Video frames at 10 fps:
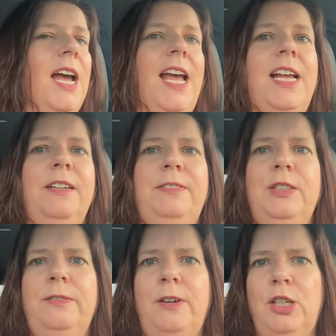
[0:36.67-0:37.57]
If you
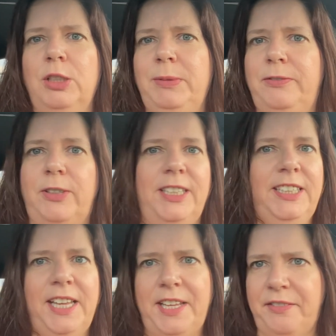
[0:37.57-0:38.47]
followed me for any
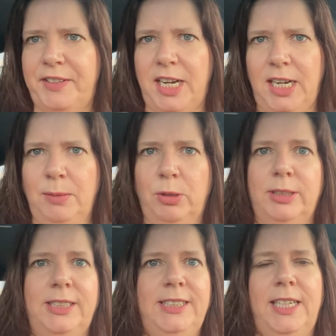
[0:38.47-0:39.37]
length of time or
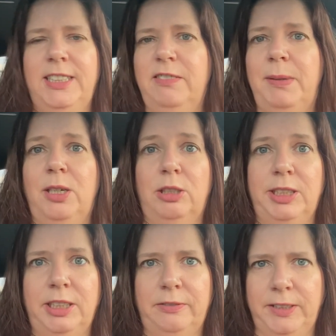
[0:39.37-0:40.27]
seen any of my
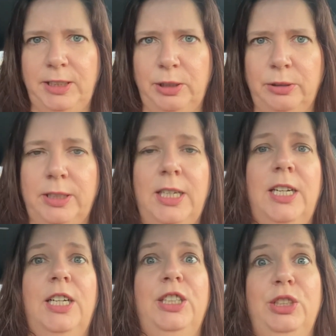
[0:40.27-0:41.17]
earlier videos,
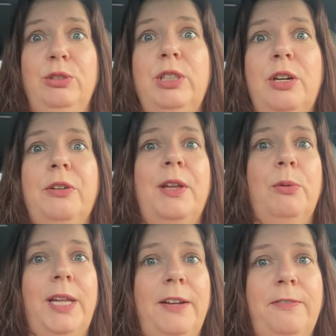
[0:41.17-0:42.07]
you know that
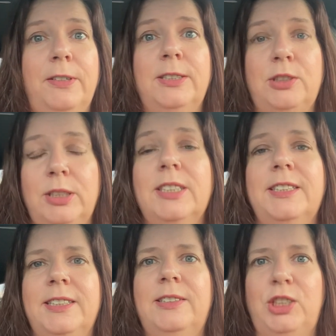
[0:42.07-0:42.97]
when I first started
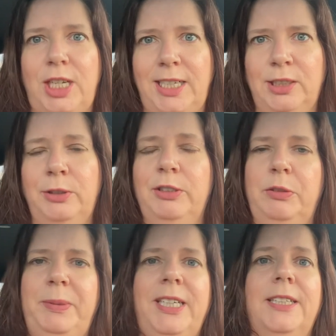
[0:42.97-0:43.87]
this channel, it was
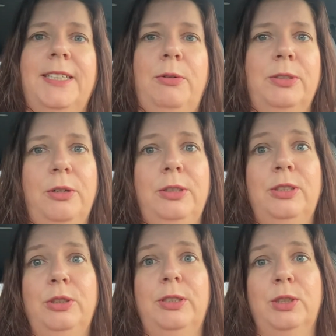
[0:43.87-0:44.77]
because I was going to
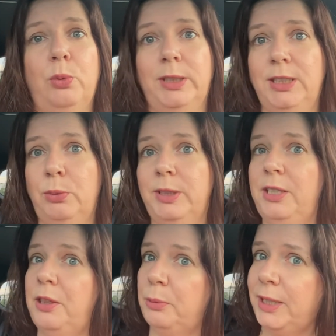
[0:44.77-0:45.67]
do the
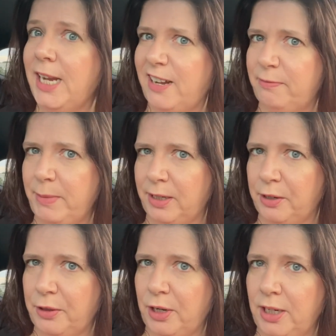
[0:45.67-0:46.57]
2023 half
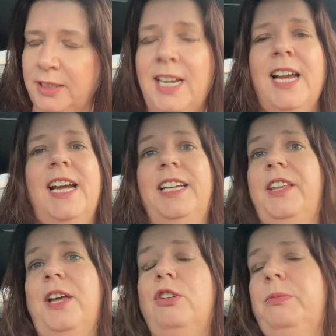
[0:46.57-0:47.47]
marathon. And I
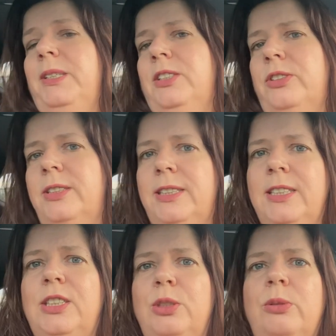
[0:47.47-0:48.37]
thought it would be
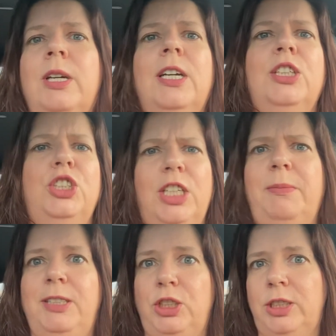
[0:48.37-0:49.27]
interesting to share
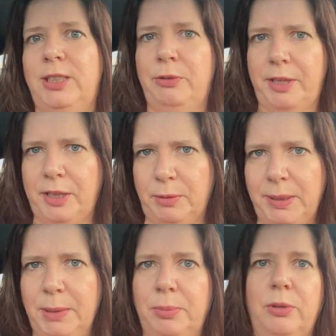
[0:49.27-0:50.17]
my journey with other
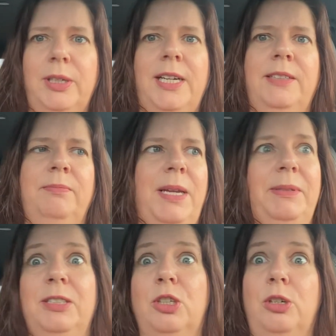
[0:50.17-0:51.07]
people and
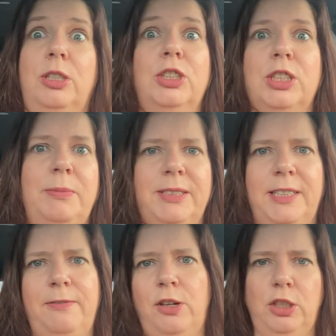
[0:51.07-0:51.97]
maybe encourage them as
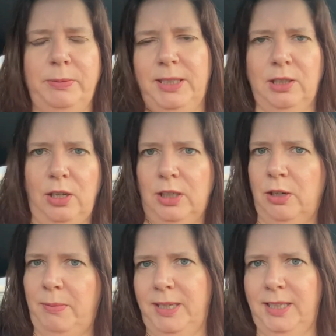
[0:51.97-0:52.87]
they followed me along
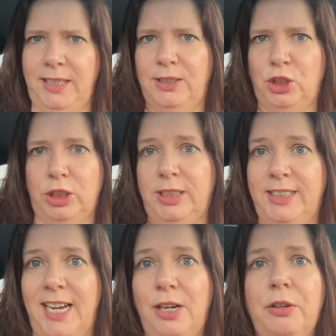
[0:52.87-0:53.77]
on my journey to
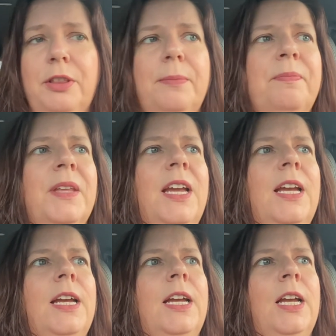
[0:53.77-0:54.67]
health.
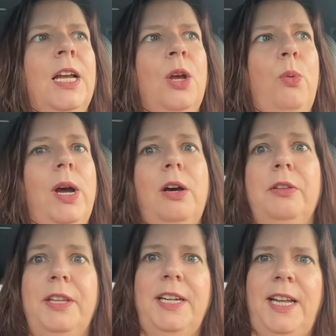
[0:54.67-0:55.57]
Well,
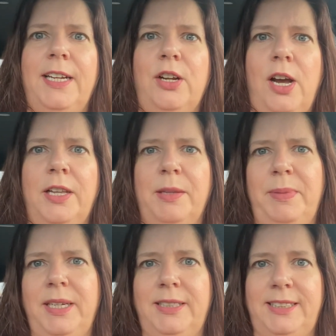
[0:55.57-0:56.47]
then I got the
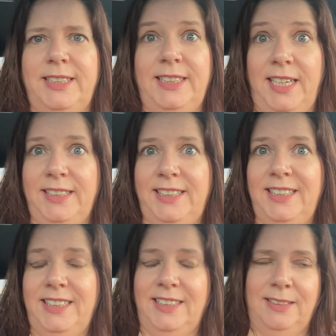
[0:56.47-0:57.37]
big
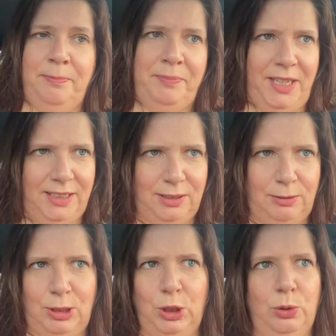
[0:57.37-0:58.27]
C19, like
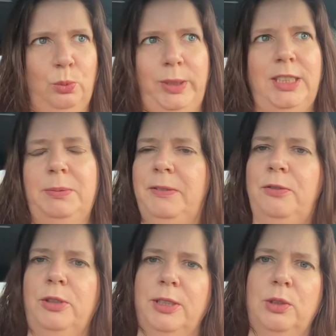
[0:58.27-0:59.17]
2 weeks
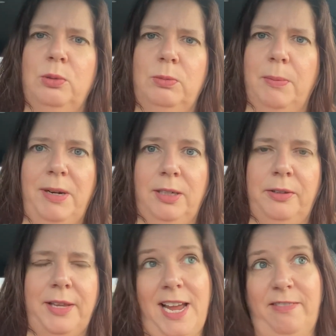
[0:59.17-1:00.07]
before
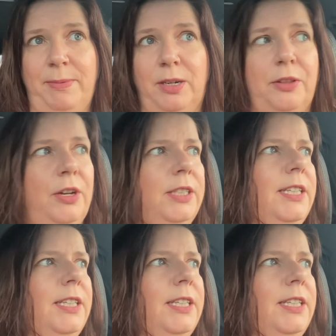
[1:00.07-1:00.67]
the half marathon.